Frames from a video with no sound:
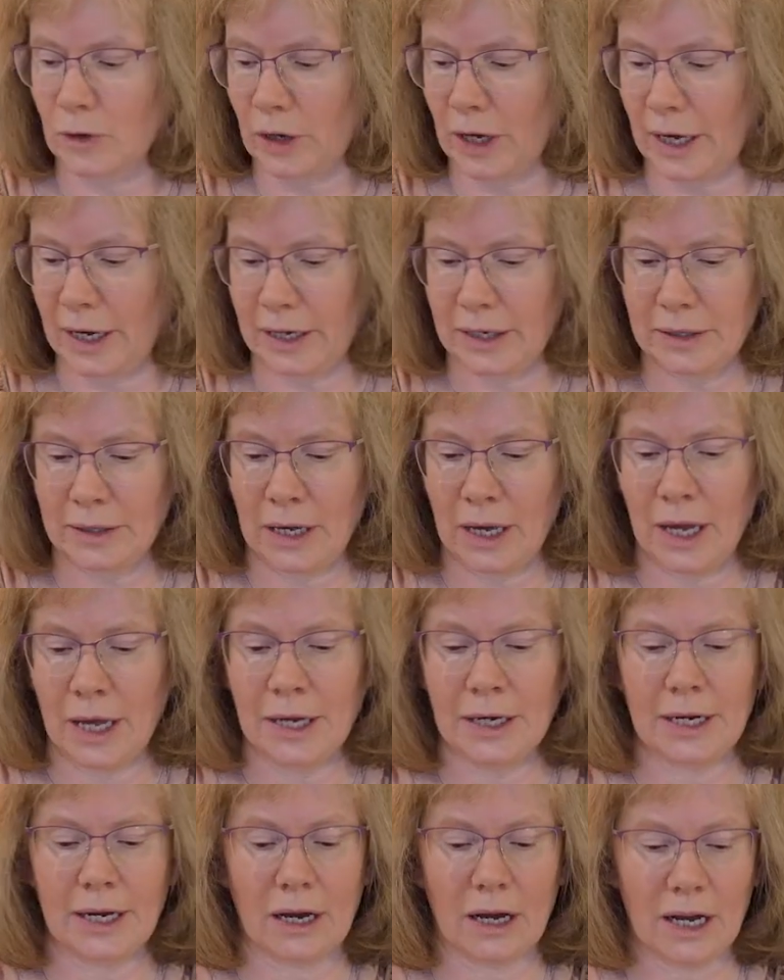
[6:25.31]
Okay.
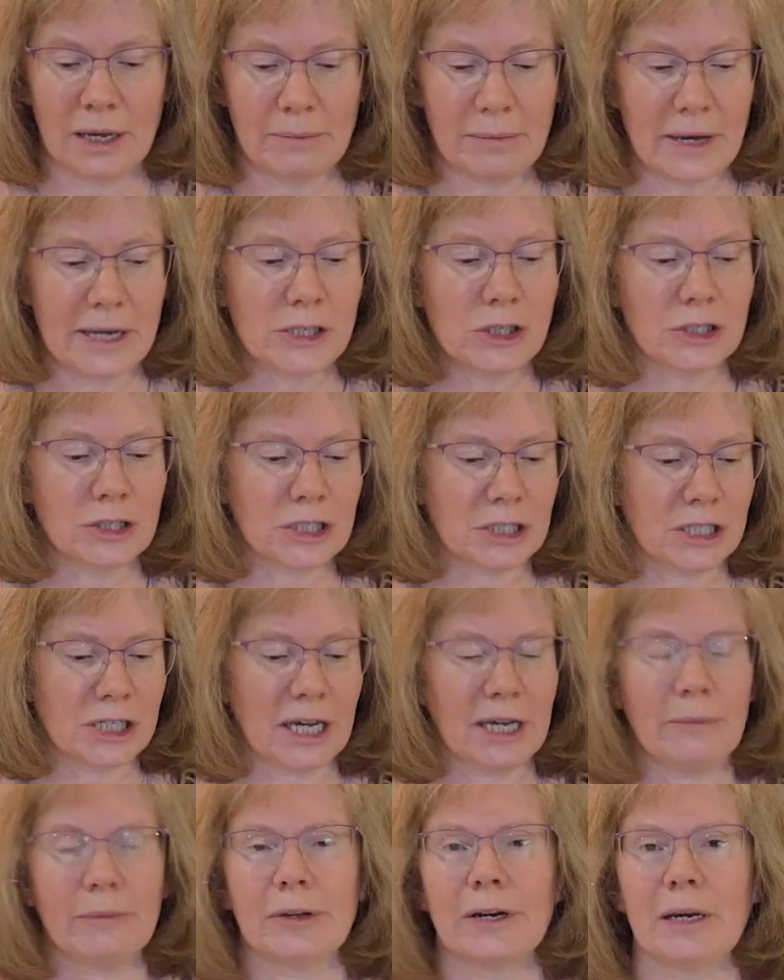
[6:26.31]
Now I measured the
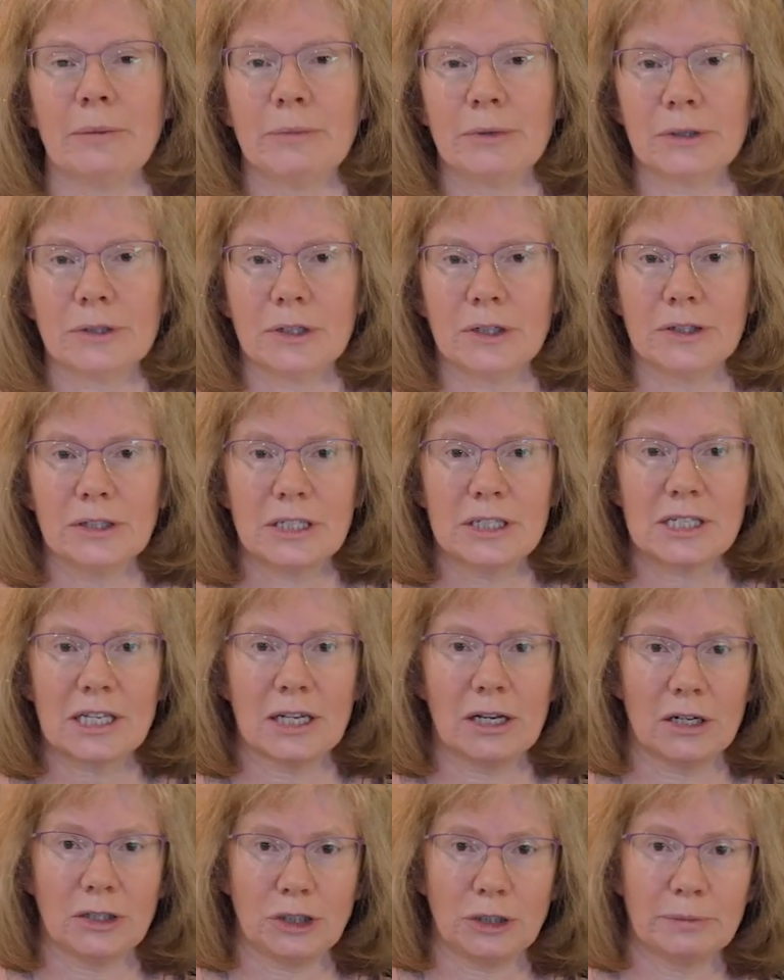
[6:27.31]
tape that I put on this
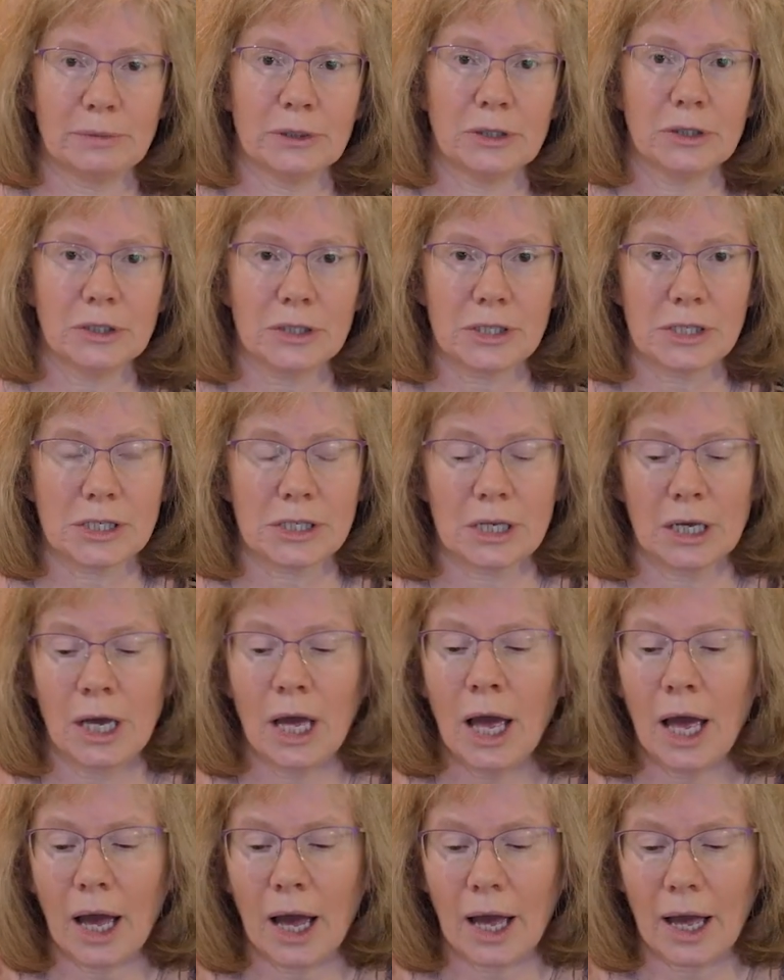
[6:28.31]
larger box,
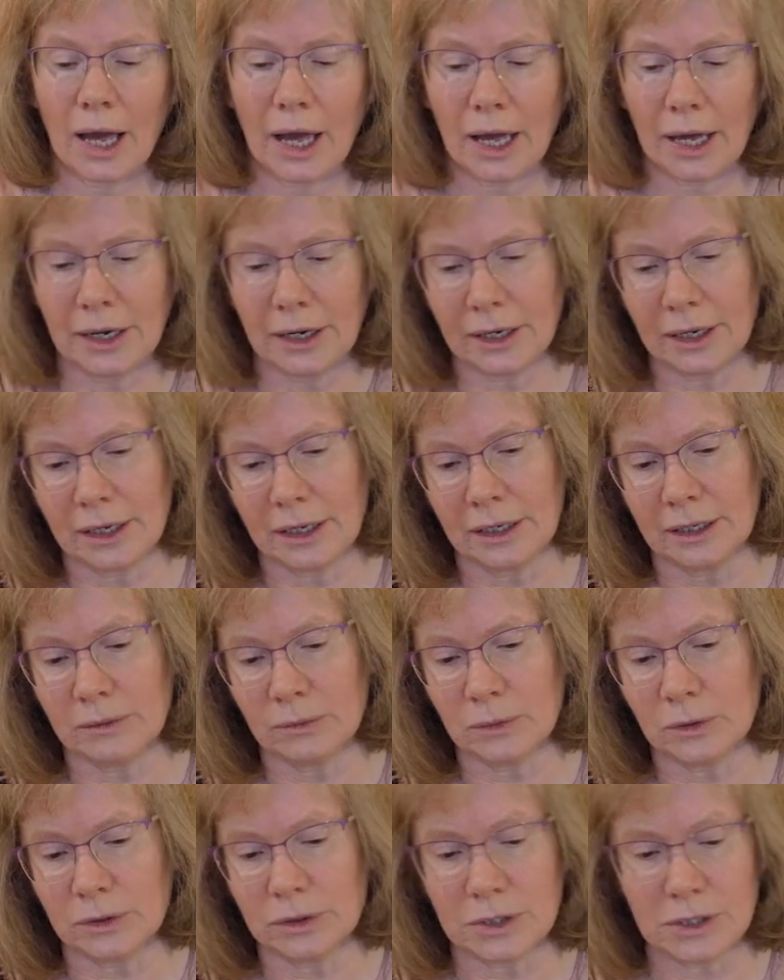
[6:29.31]
and it
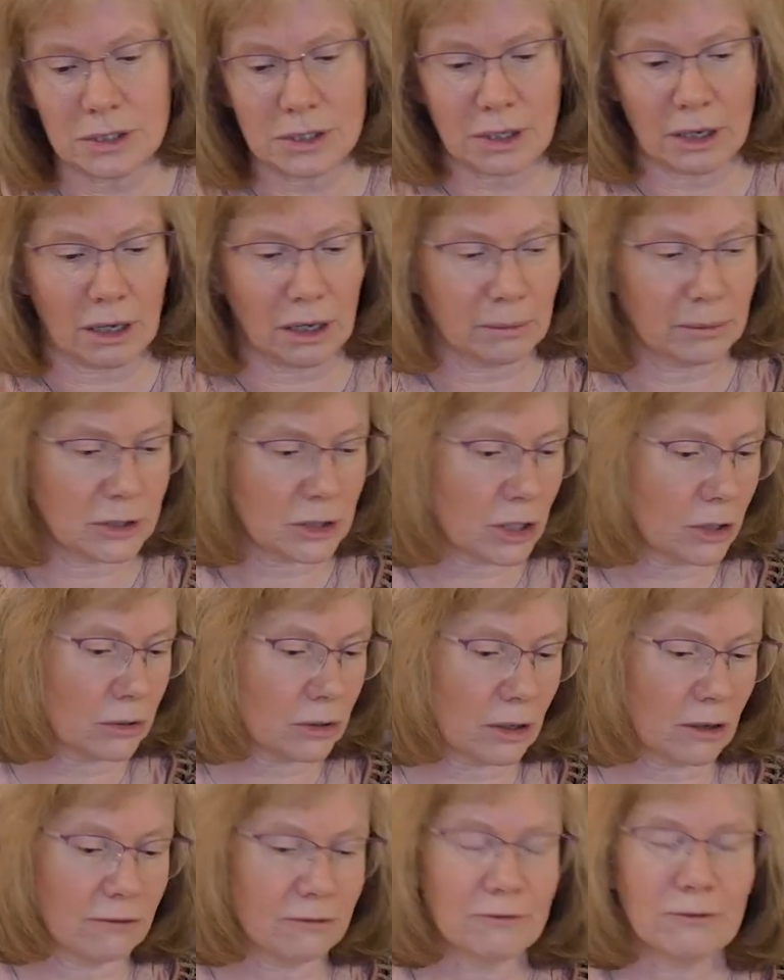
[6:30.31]
was a
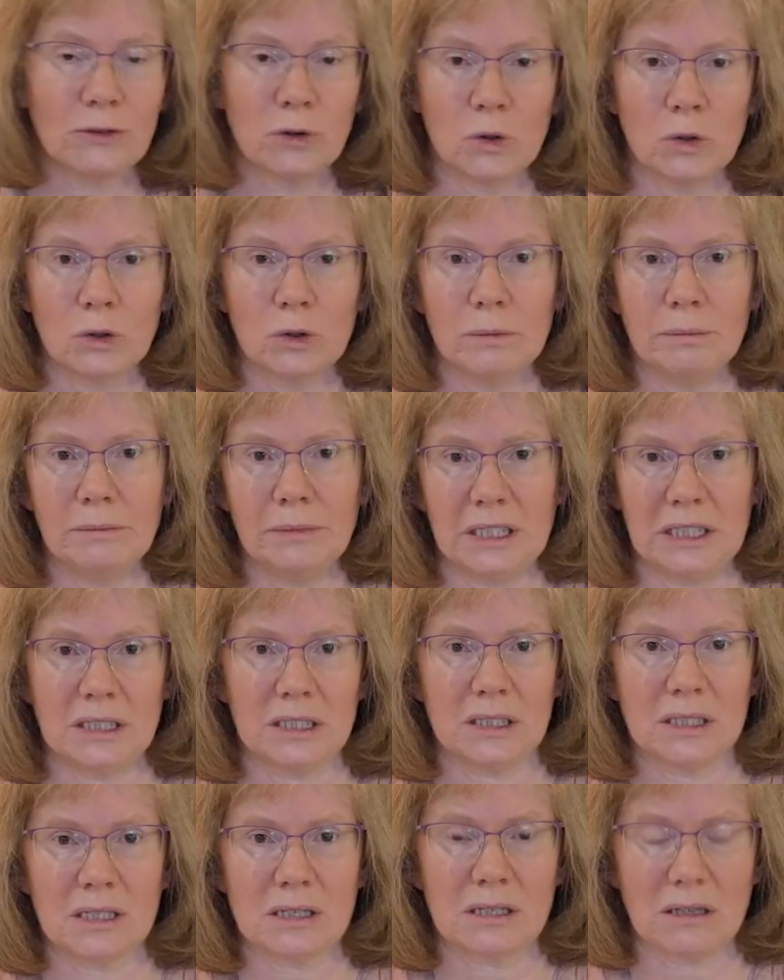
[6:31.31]
total of 4
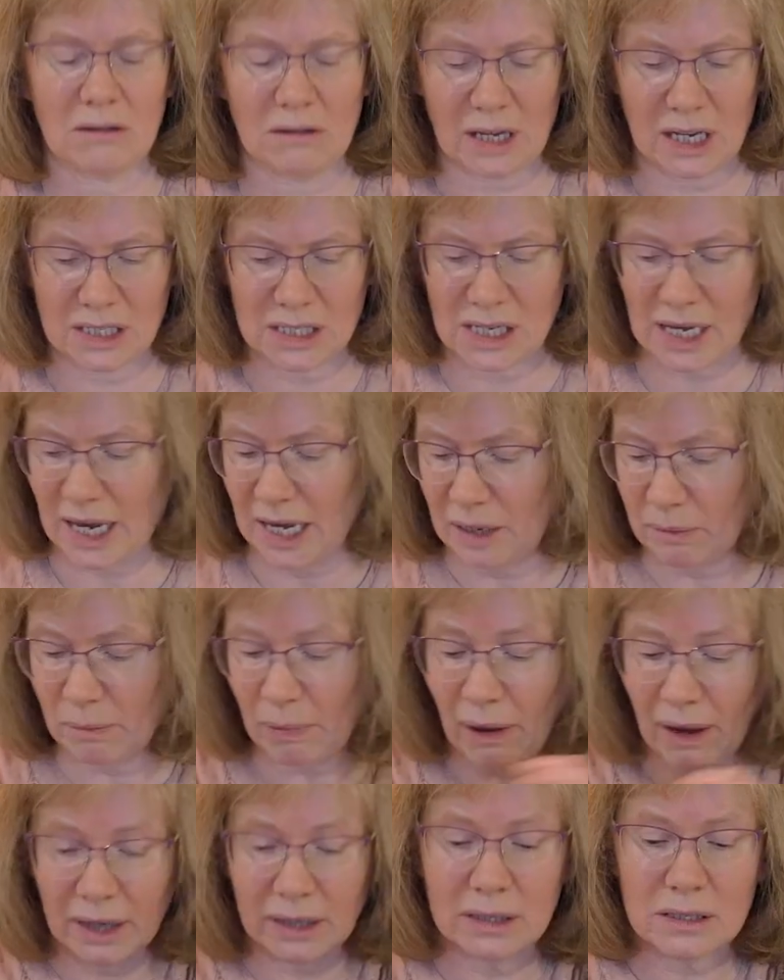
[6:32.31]
meters. So that's 8
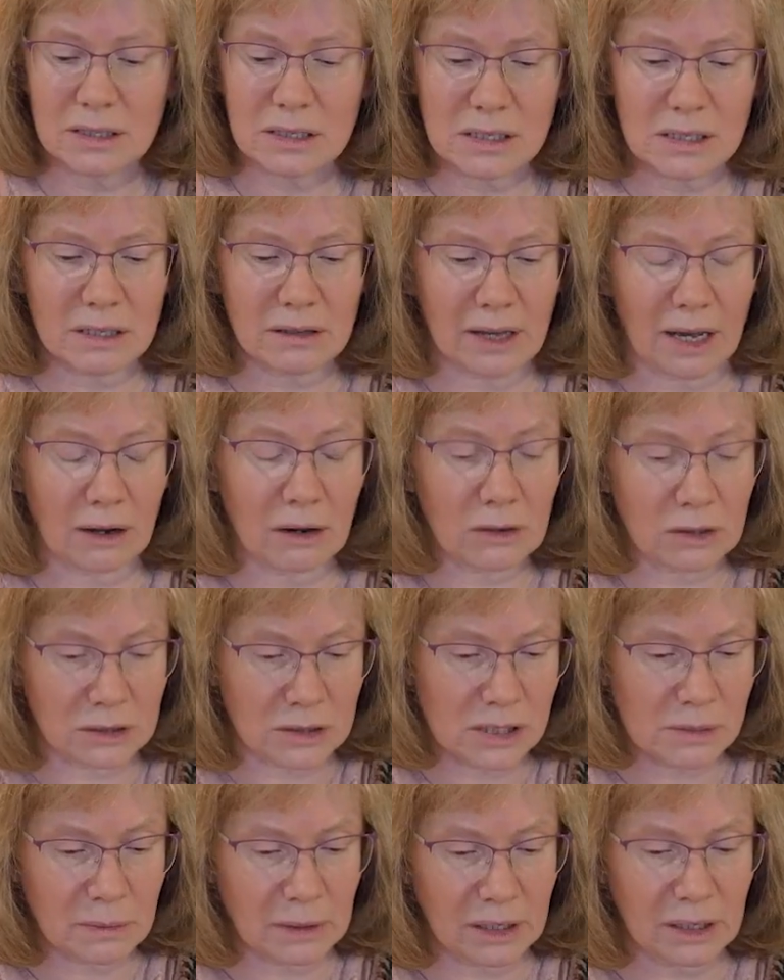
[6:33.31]
pence that
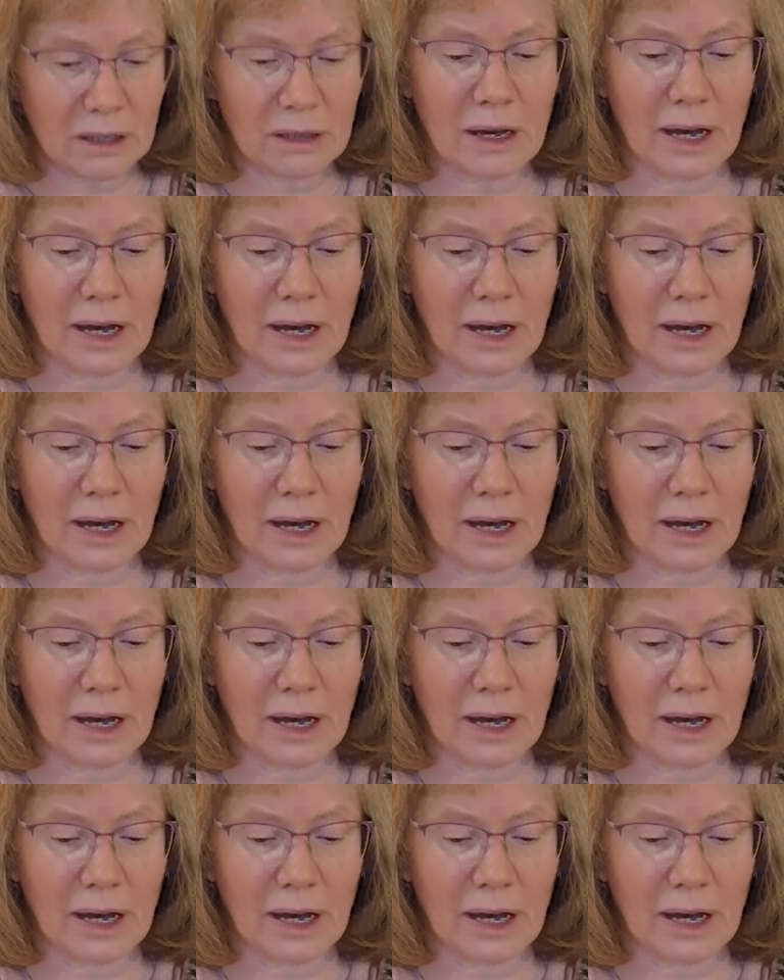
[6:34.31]
cost me.